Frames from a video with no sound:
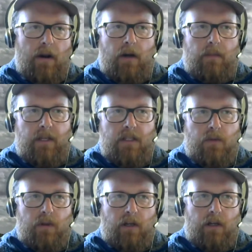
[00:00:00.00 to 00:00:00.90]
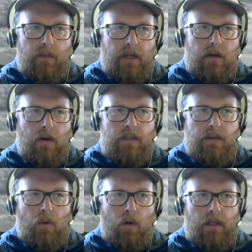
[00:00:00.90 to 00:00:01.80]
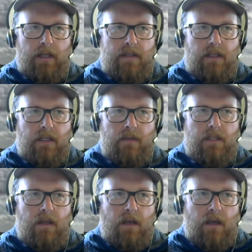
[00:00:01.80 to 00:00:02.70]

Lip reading: companies when they're coming across important landscapes.